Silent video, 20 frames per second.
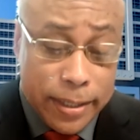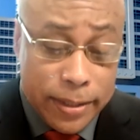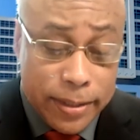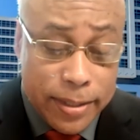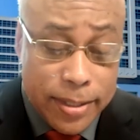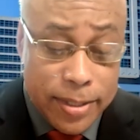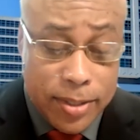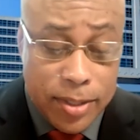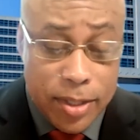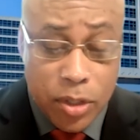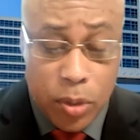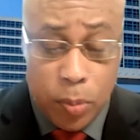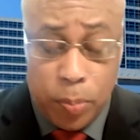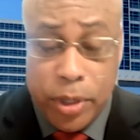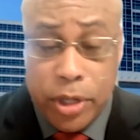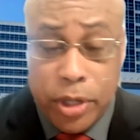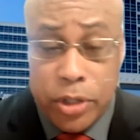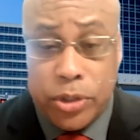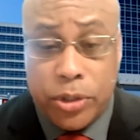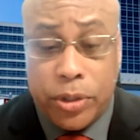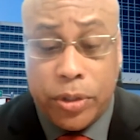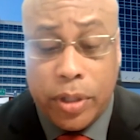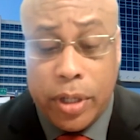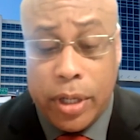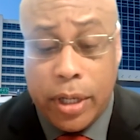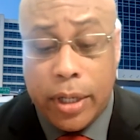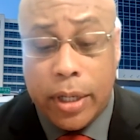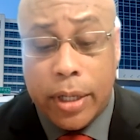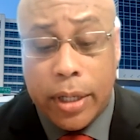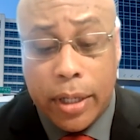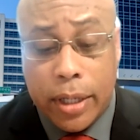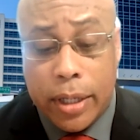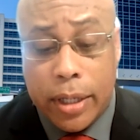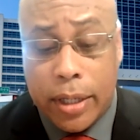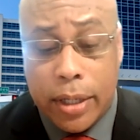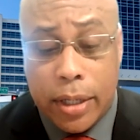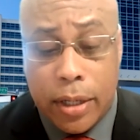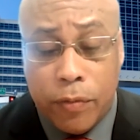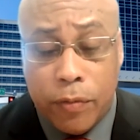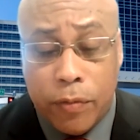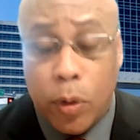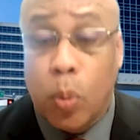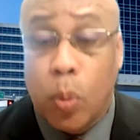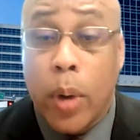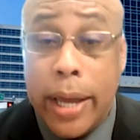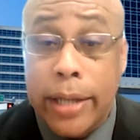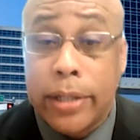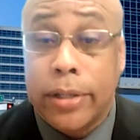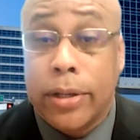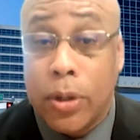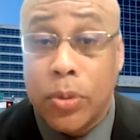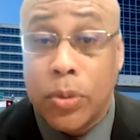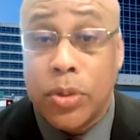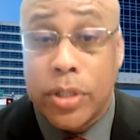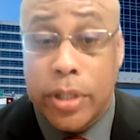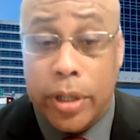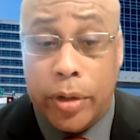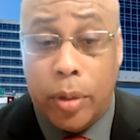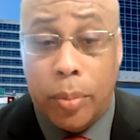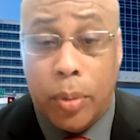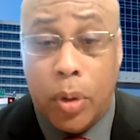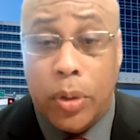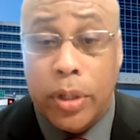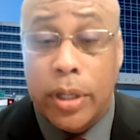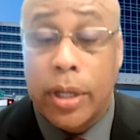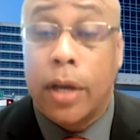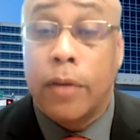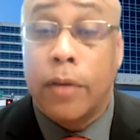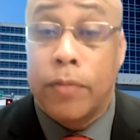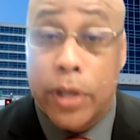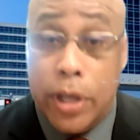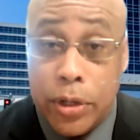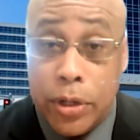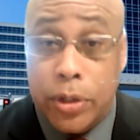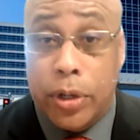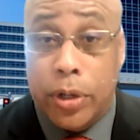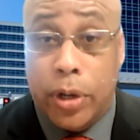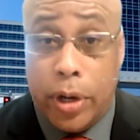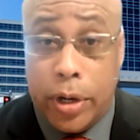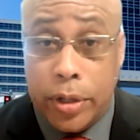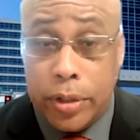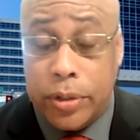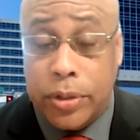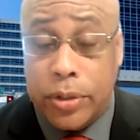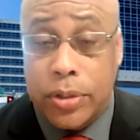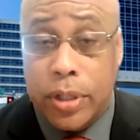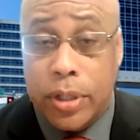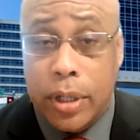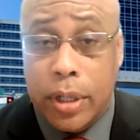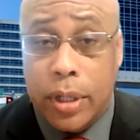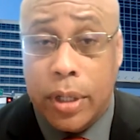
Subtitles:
This is a picture of the white coat ceremony of kindergartners